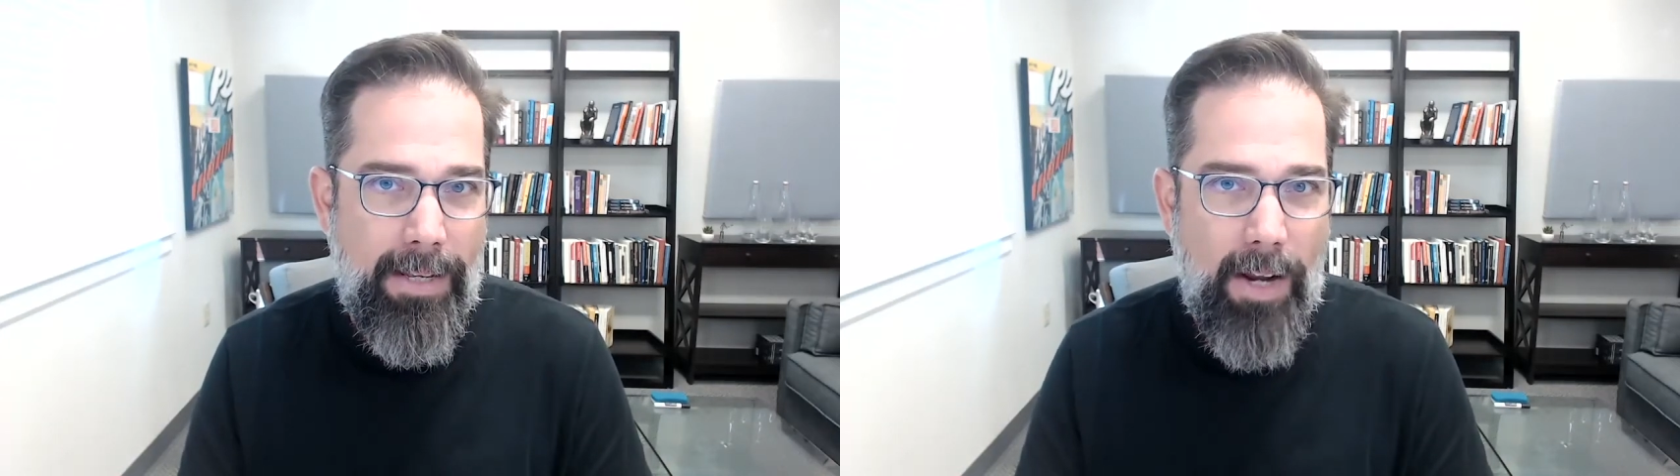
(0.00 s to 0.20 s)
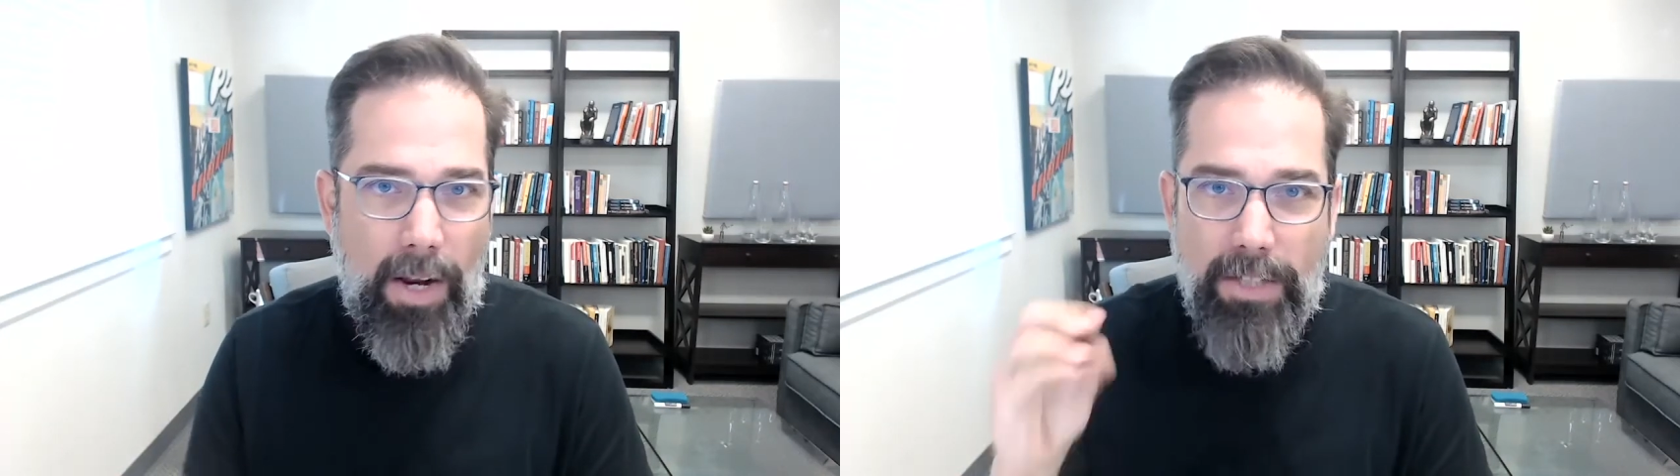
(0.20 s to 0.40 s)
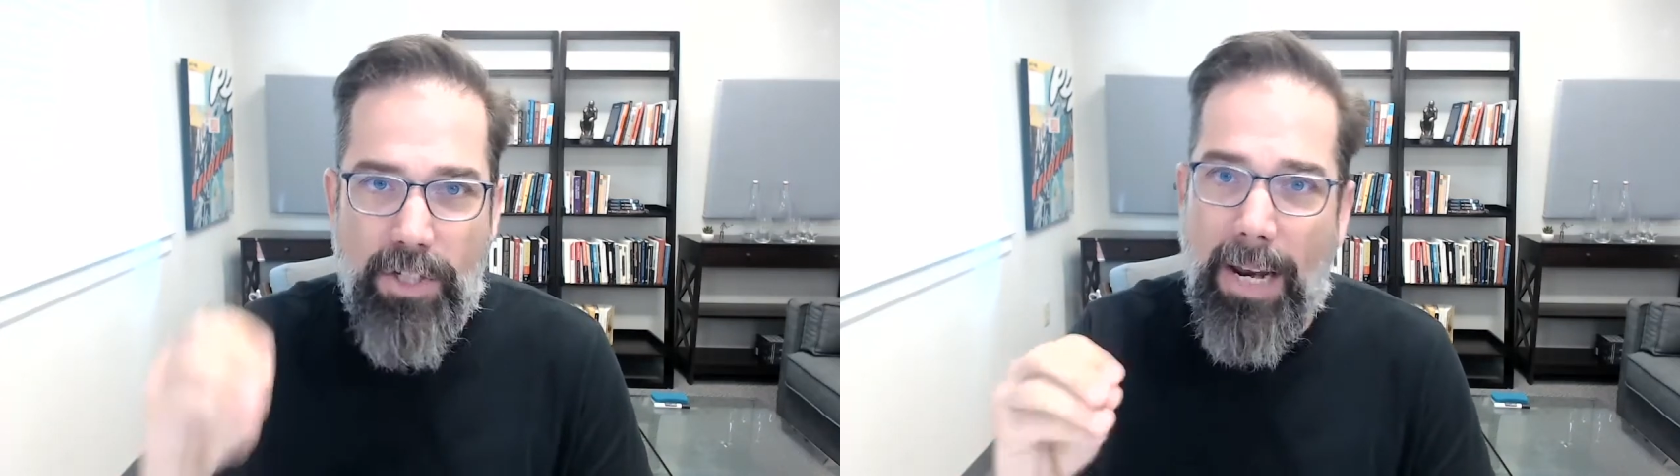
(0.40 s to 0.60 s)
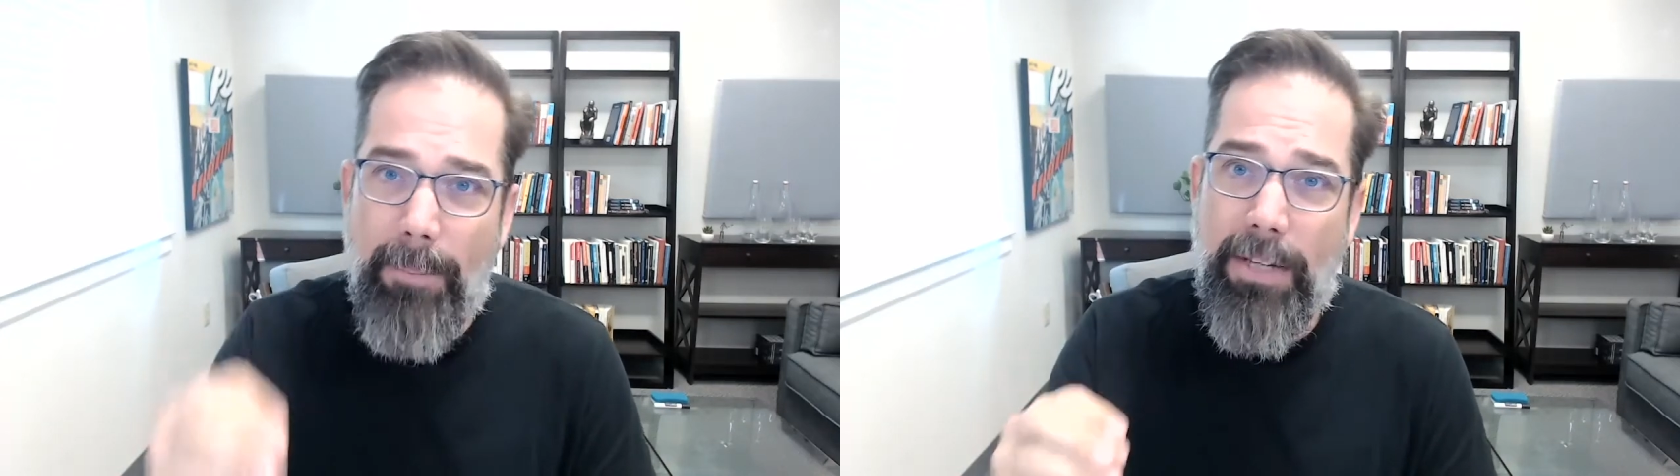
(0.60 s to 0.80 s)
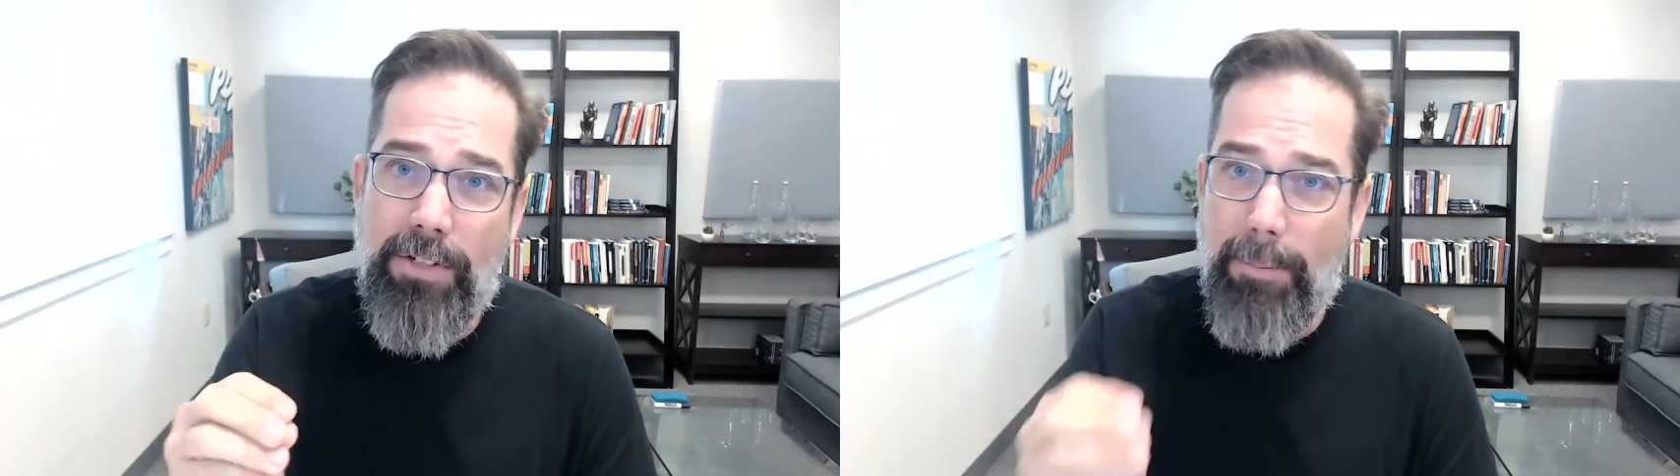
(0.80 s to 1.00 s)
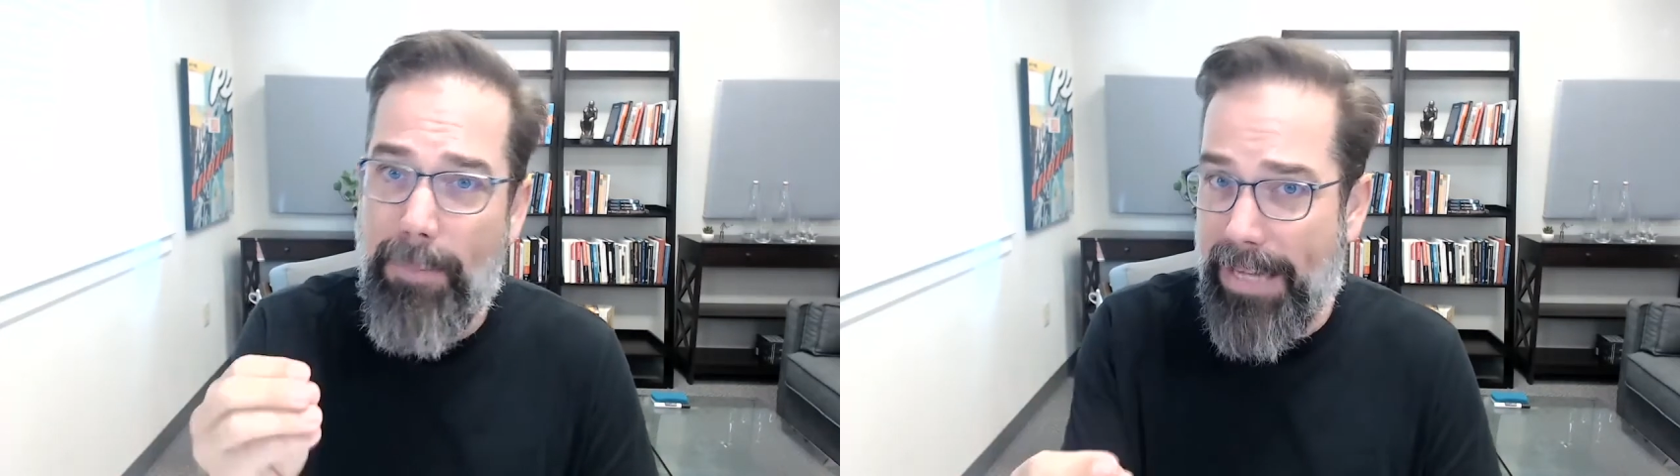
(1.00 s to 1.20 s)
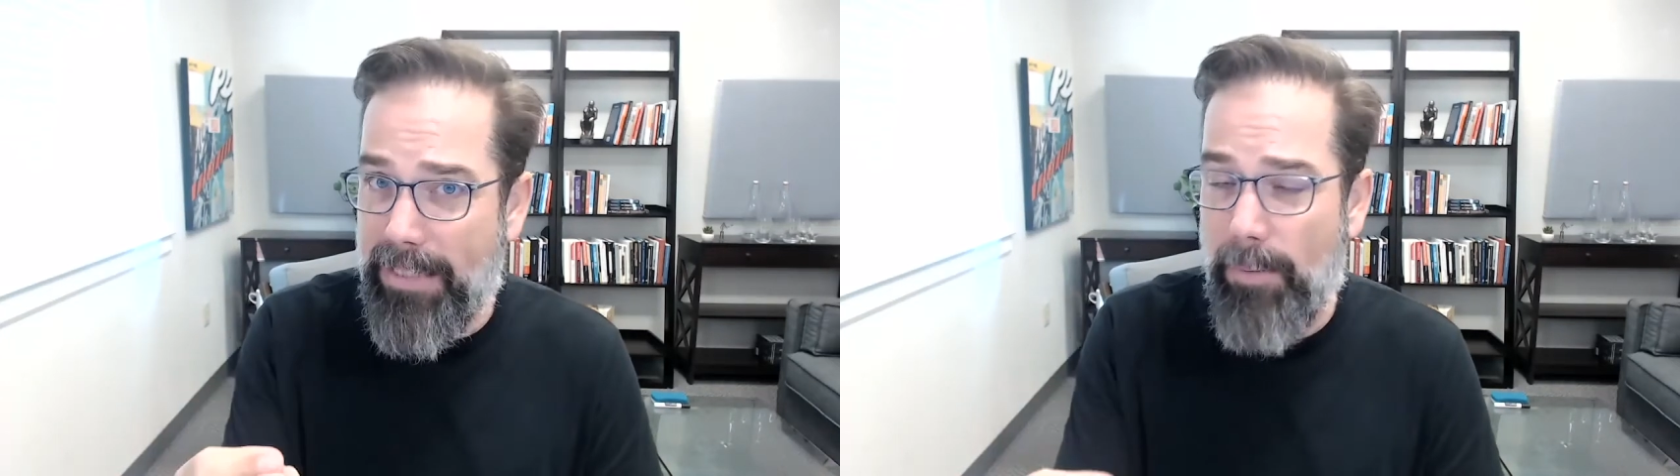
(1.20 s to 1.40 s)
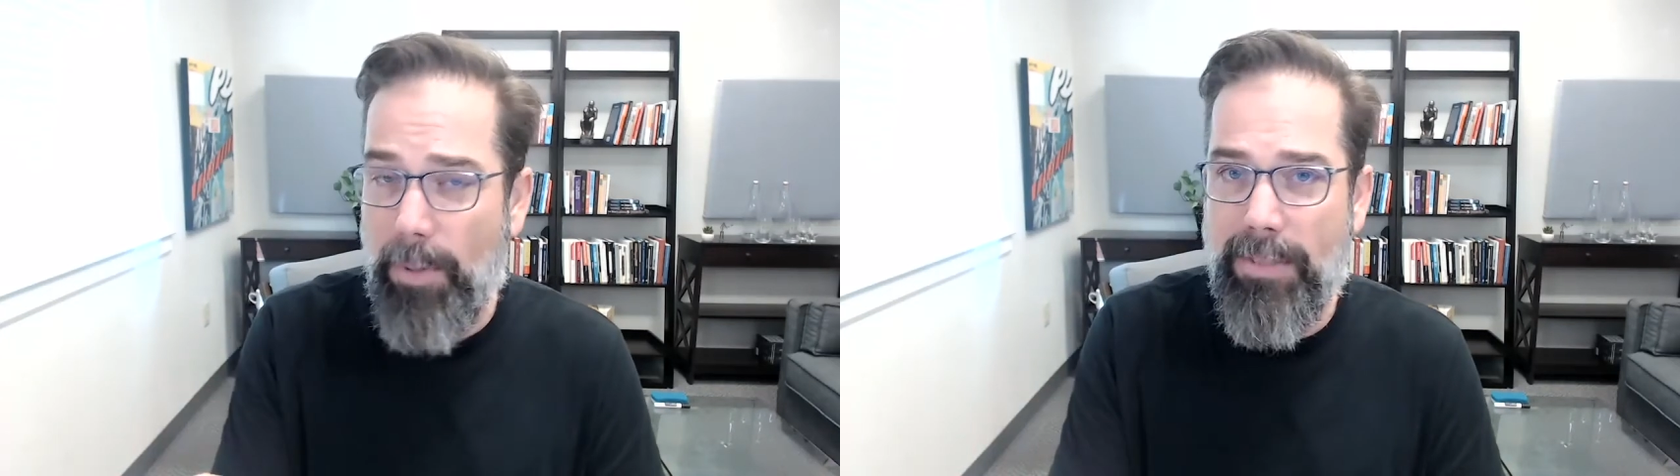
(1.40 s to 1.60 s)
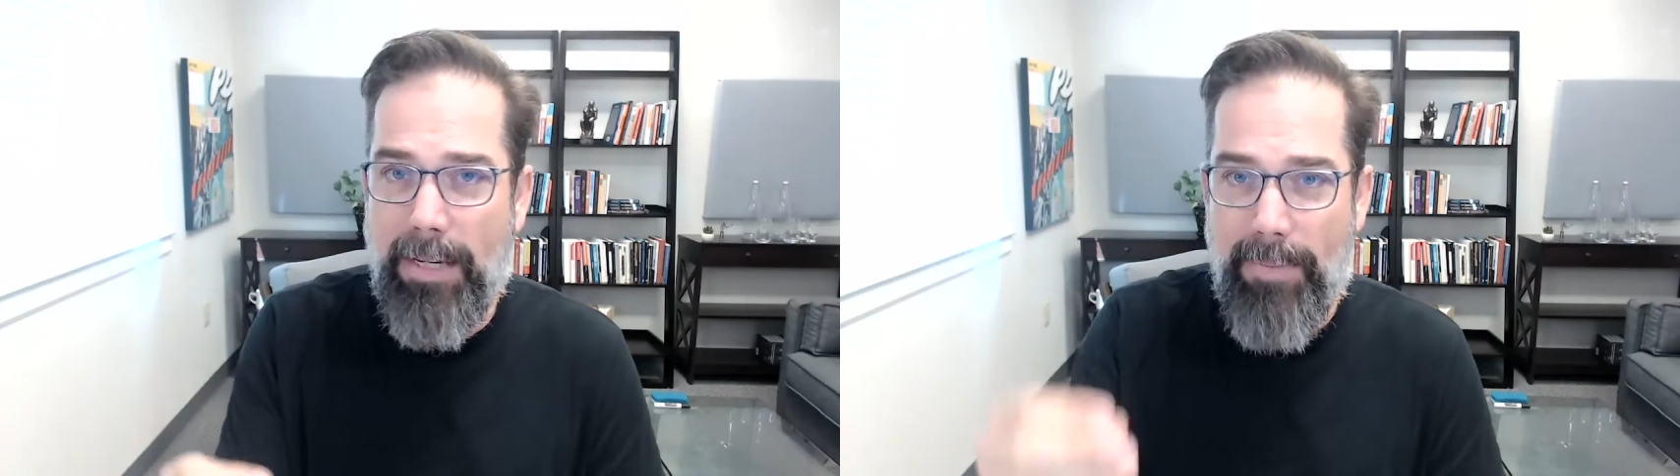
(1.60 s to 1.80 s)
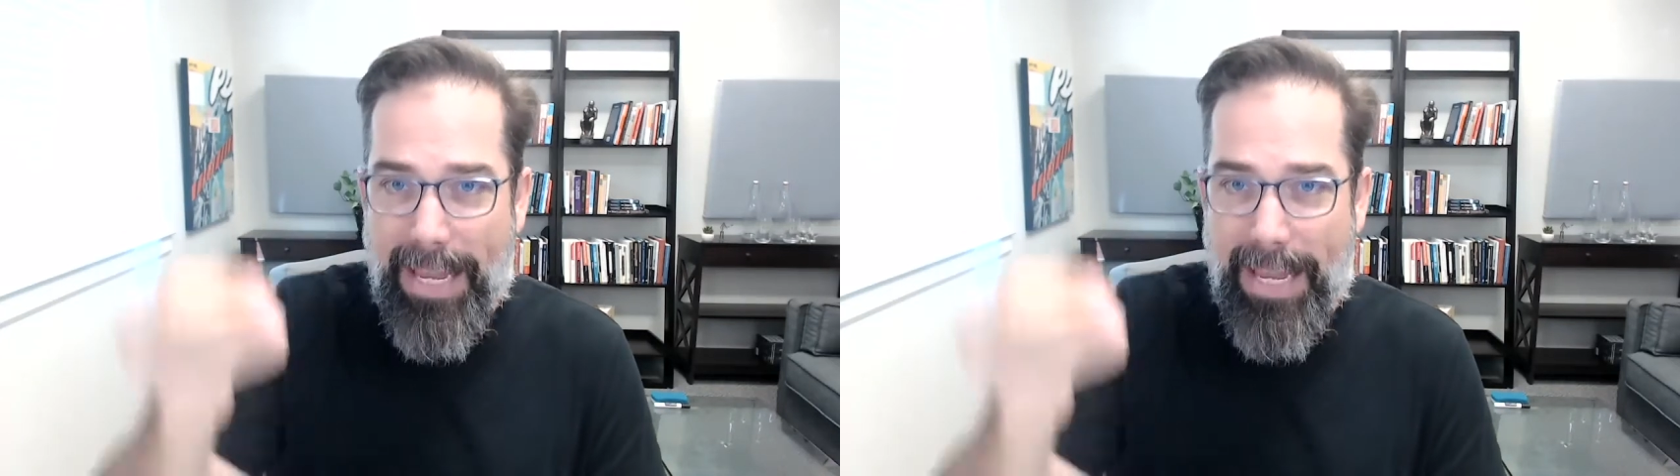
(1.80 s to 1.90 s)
On a championship basketball team,